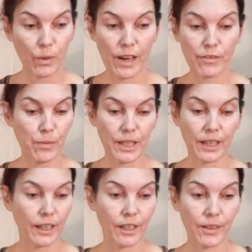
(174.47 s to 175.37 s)
Wherever we
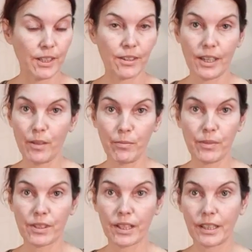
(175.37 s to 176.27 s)
go, it
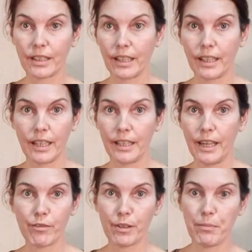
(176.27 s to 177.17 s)
seems that
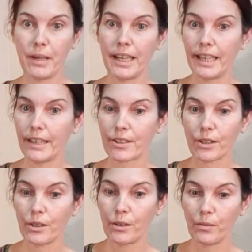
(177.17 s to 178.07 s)
in every
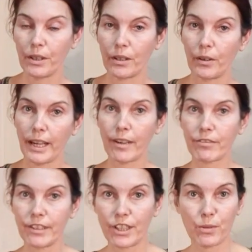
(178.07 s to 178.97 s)
minute, on
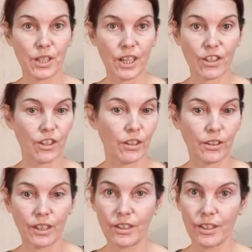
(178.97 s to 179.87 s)
average, we're touching
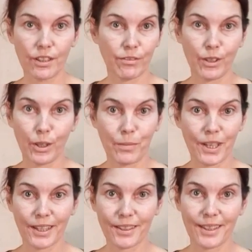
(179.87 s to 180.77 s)
30 different
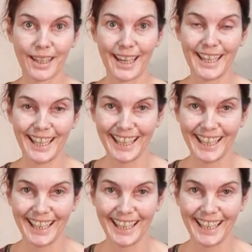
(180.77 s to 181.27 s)
objects a day.